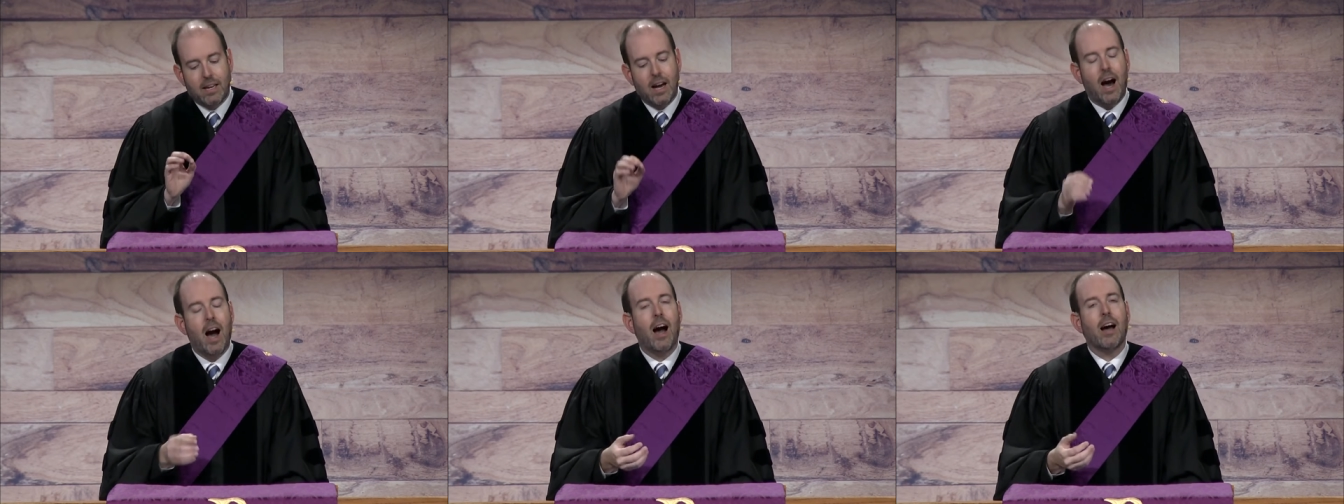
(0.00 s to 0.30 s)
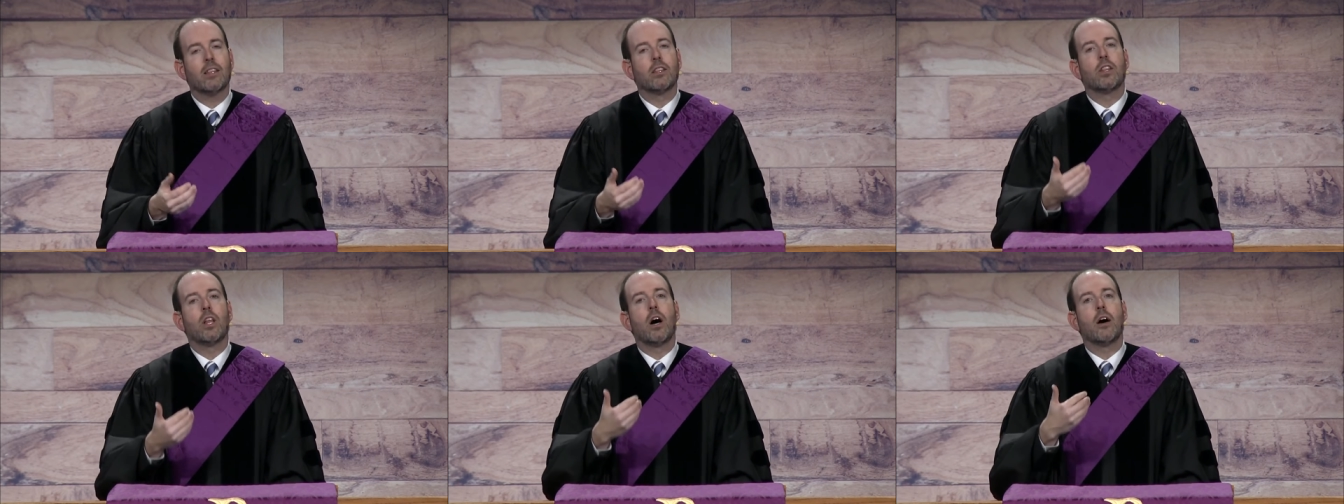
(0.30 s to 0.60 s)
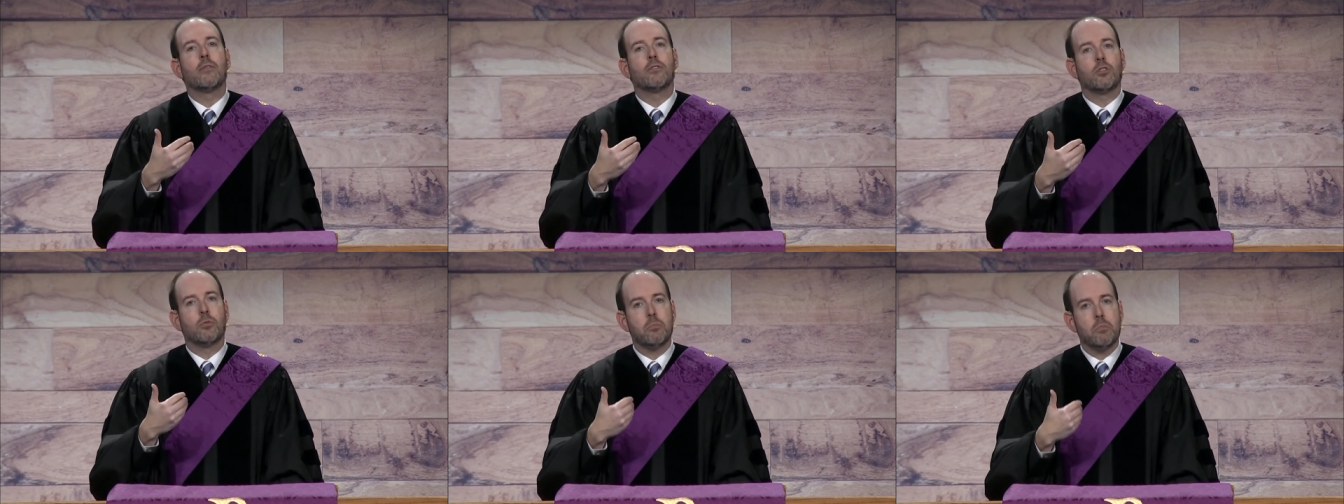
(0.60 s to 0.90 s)
God
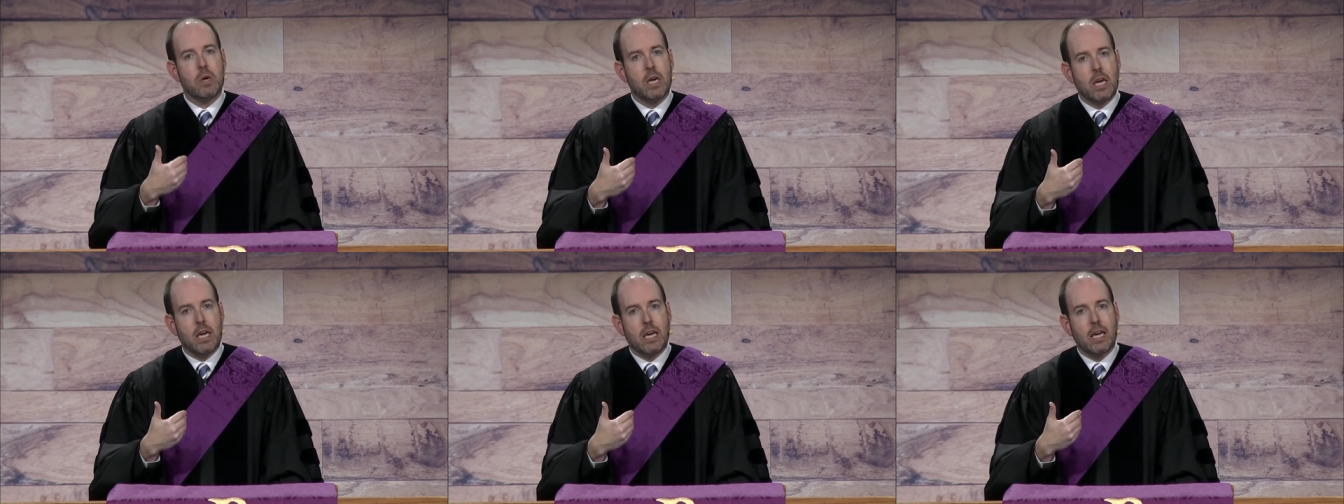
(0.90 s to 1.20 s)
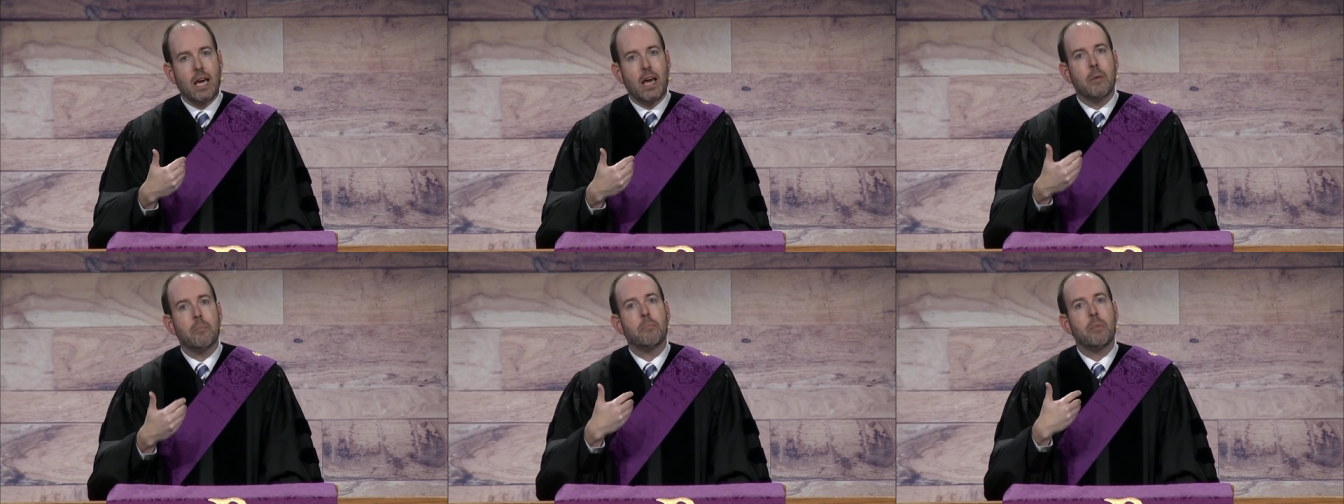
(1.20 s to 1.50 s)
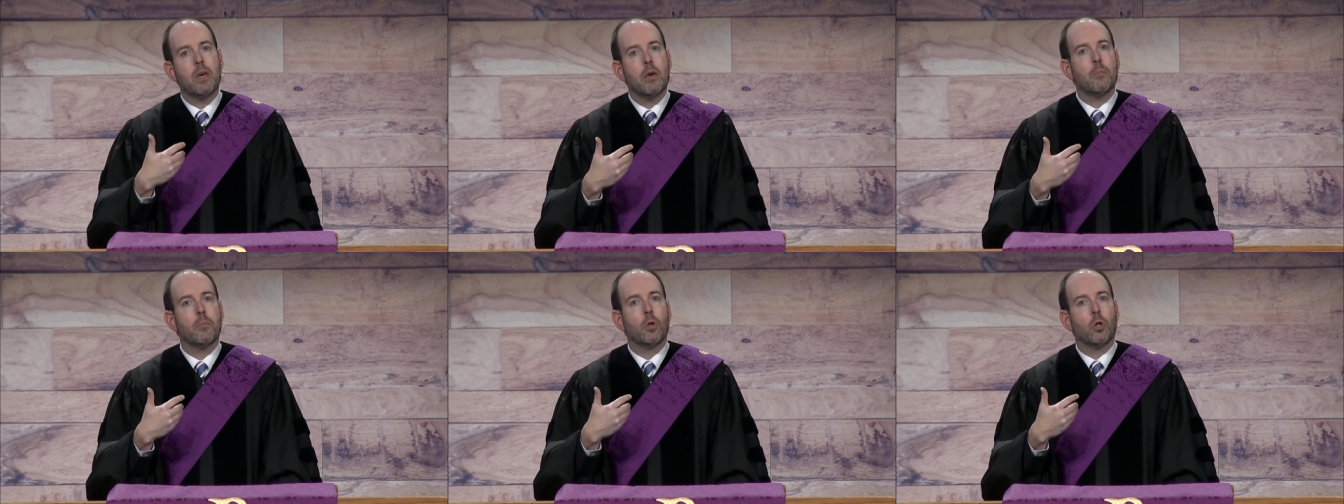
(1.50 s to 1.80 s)
loves me and
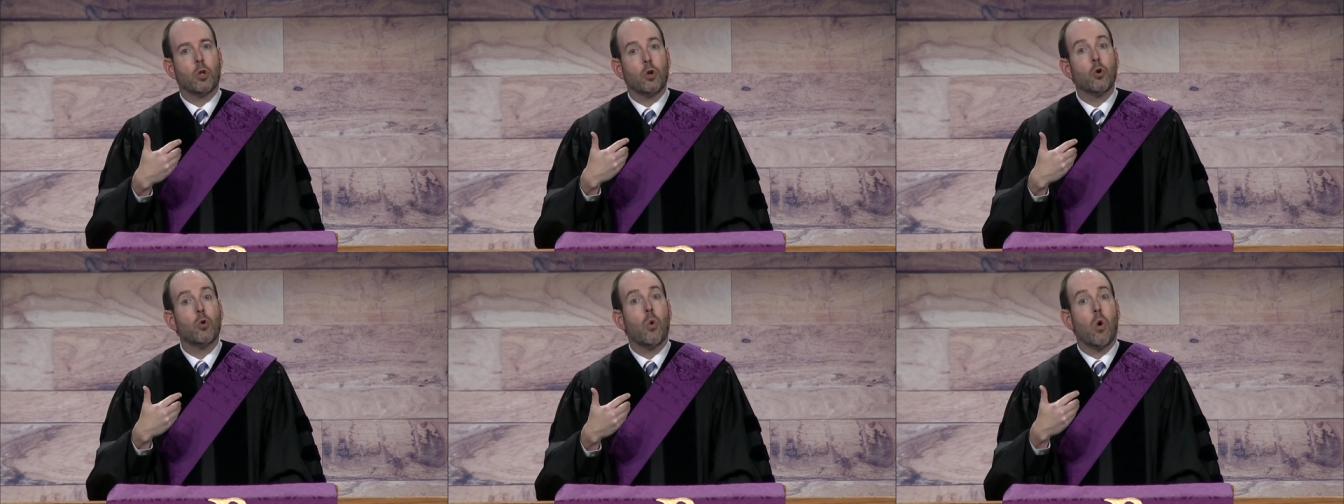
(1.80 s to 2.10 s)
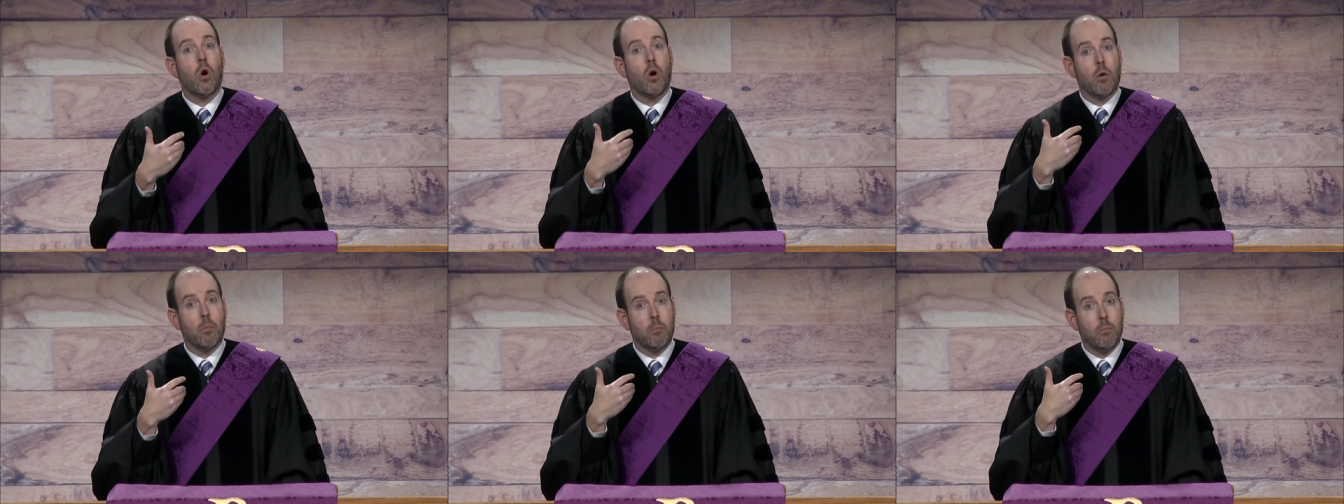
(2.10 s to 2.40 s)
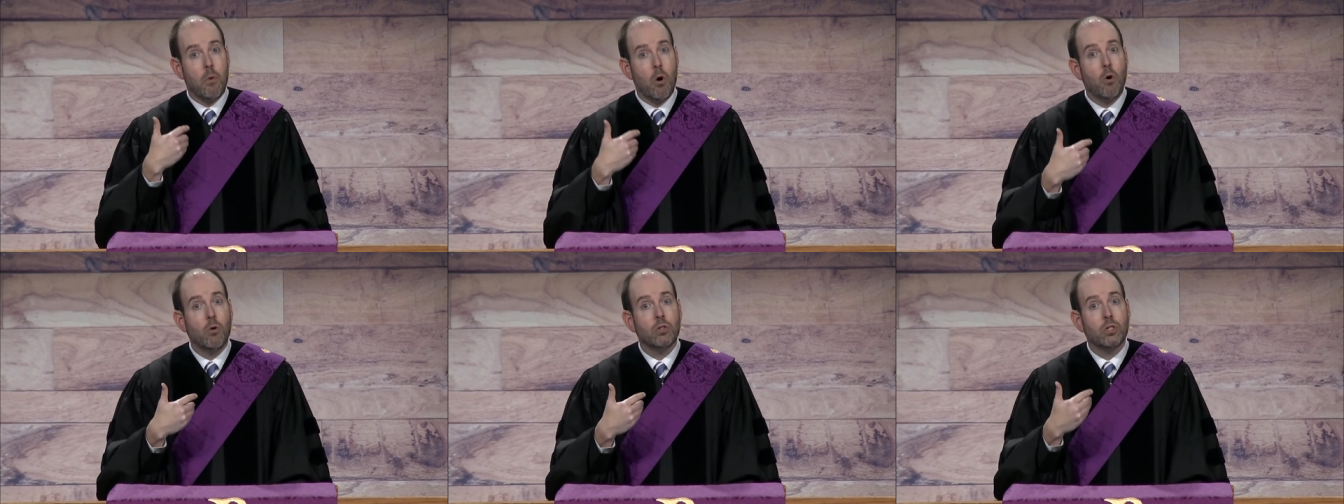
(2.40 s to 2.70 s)
people who are
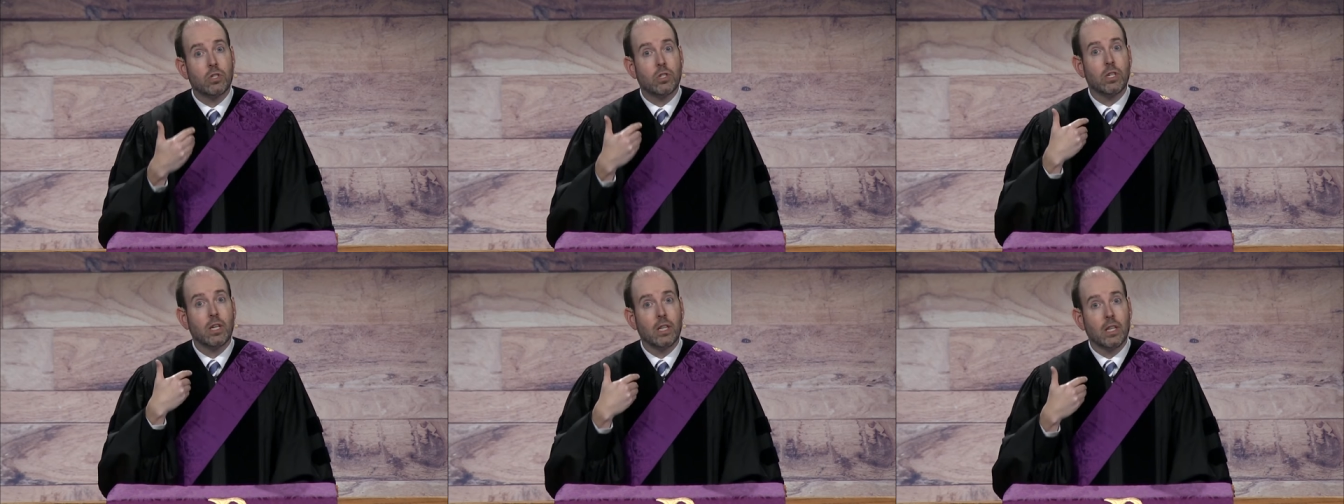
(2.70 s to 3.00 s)
most